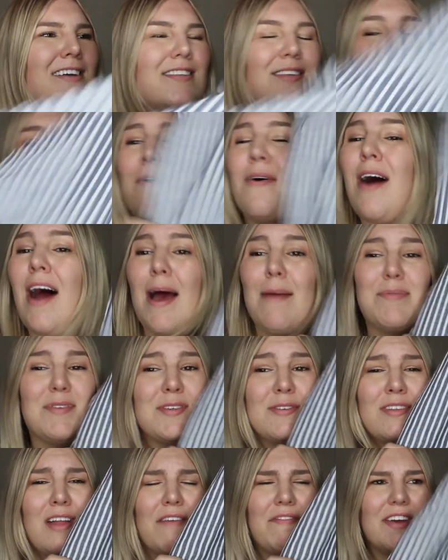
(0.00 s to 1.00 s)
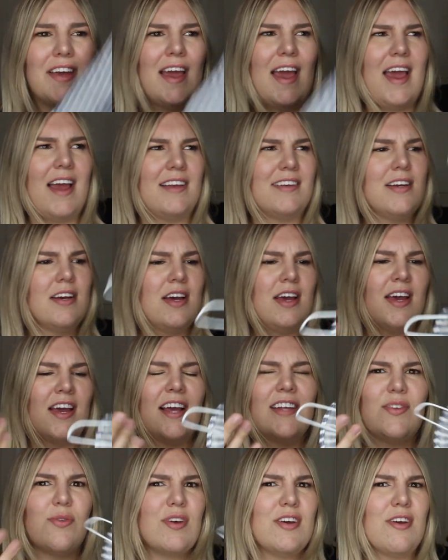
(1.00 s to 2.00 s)
So I absolutely love it, and
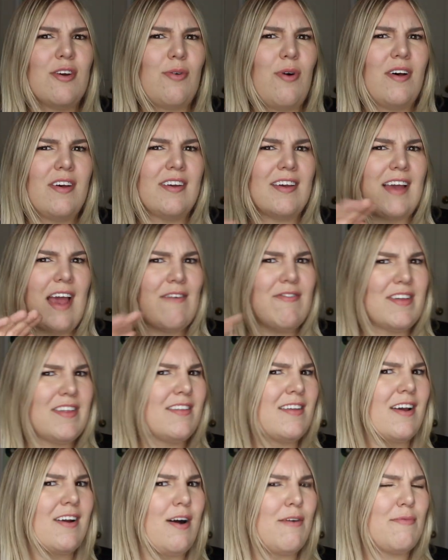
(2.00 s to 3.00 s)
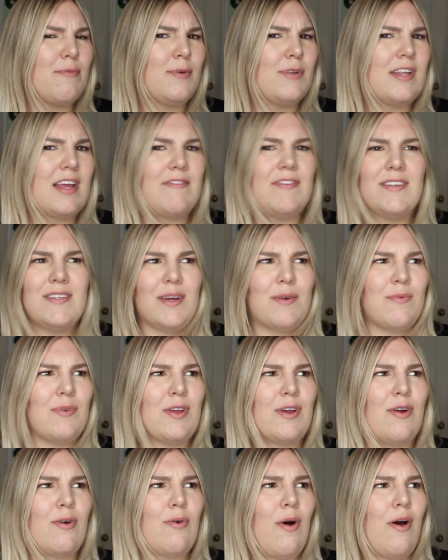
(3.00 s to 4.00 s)
it's really good quality. Like, everything I got from Old Navy is like
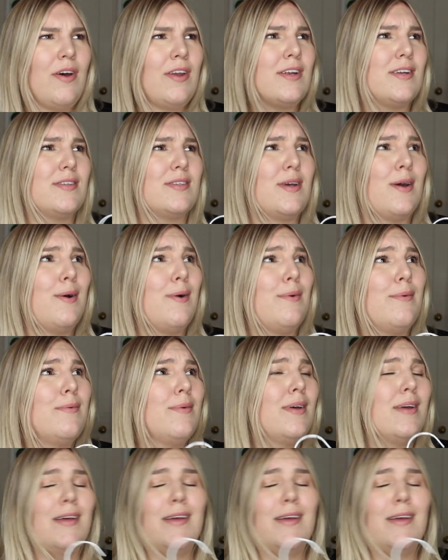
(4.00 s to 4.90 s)
really good quality, so